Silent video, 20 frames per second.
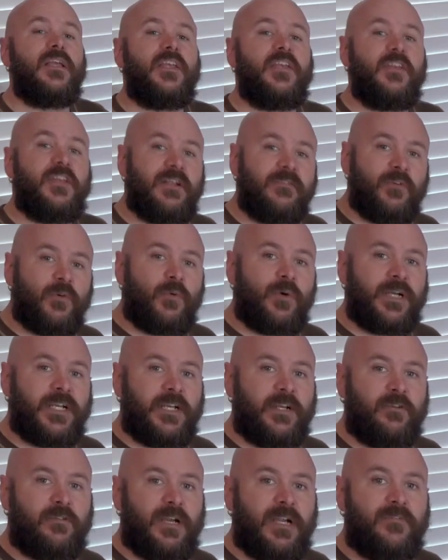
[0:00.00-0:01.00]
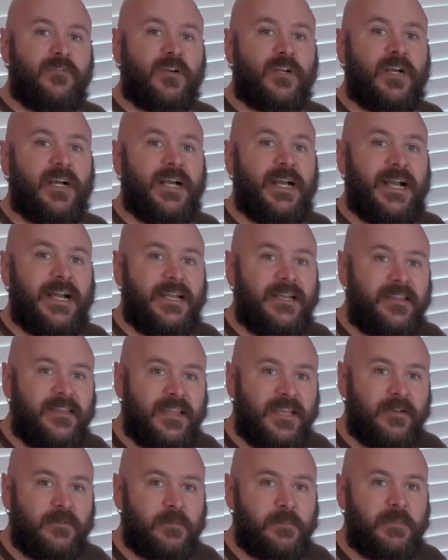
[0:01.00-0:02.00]
You never want to engrave or cut
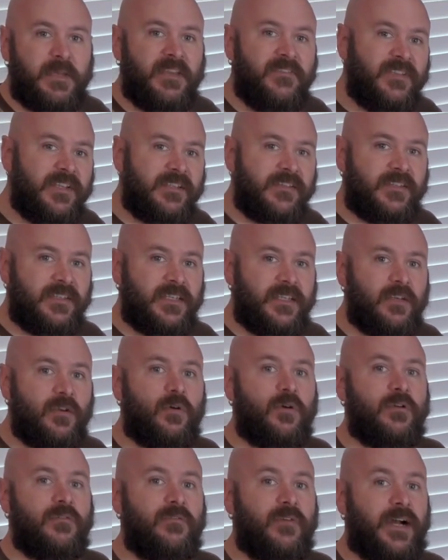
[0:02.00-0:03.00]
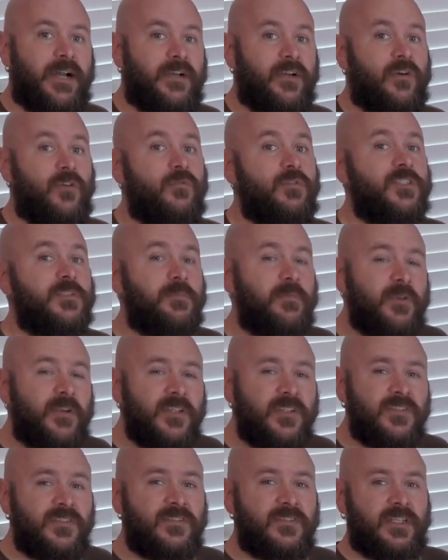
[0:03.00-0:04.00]
anything with PVC or vinyl, which
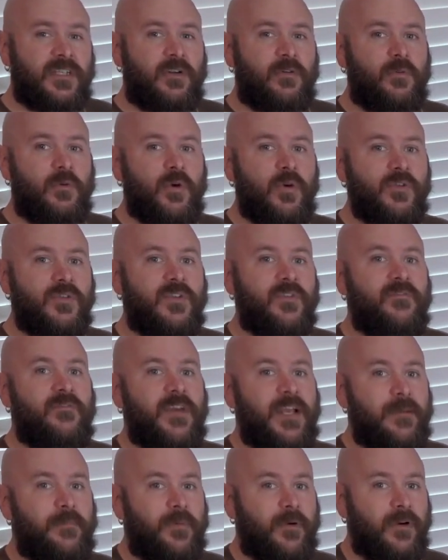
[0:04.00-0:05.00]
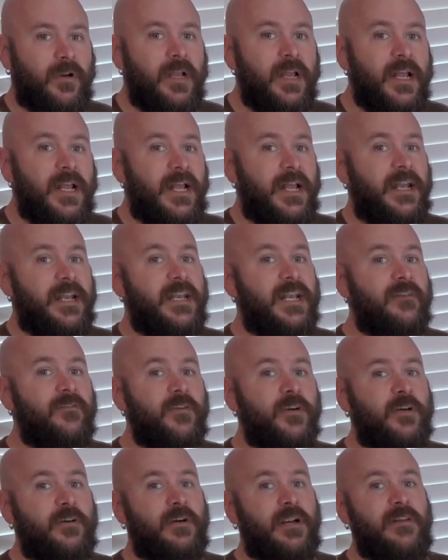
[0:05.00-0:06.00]
produces a corrosive vapor, and
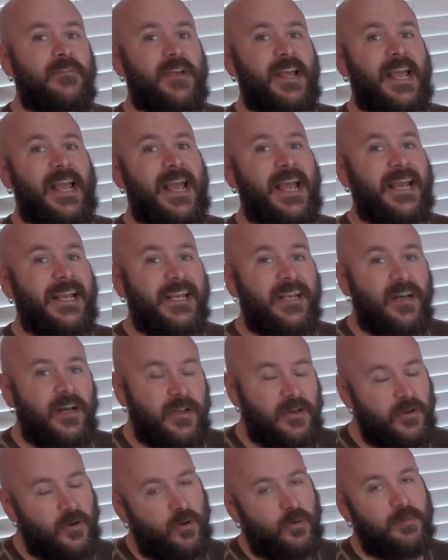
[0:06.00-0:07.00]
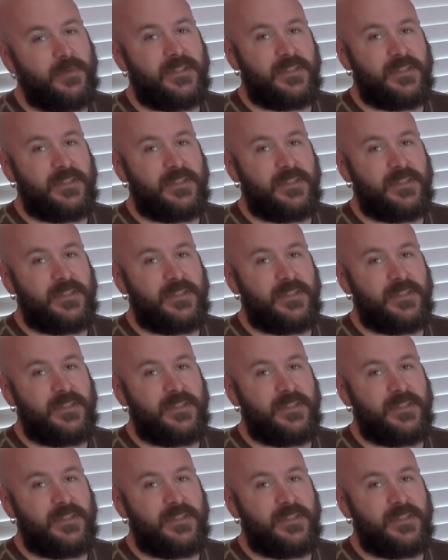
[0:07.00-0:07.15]
never engrave any unknown